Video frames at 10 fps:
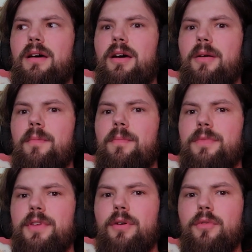
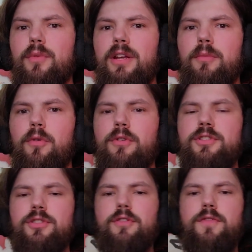go in random
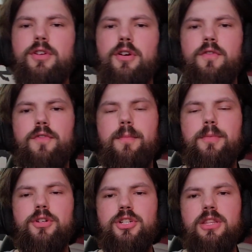orders. So if you go from
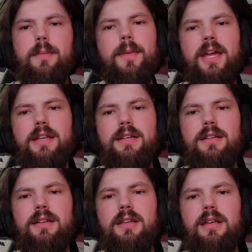pushing the
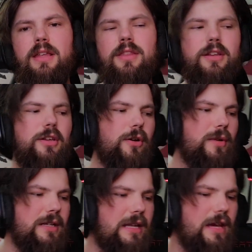button and then
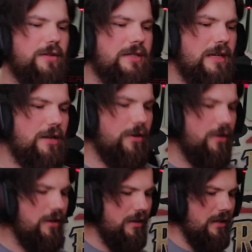going down to
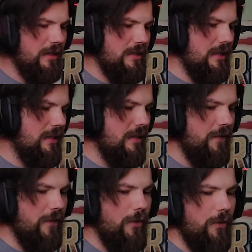here, it's in a
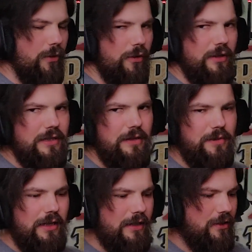different order, it
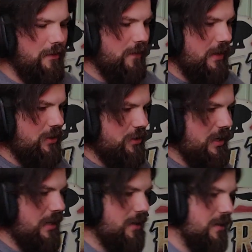seems like. So if I
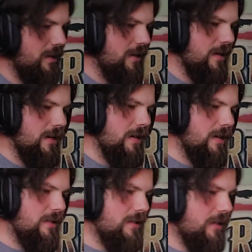try to
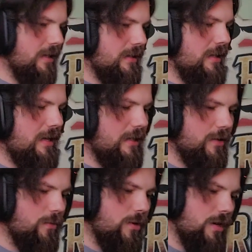select the
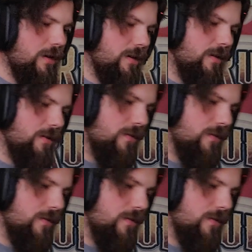next one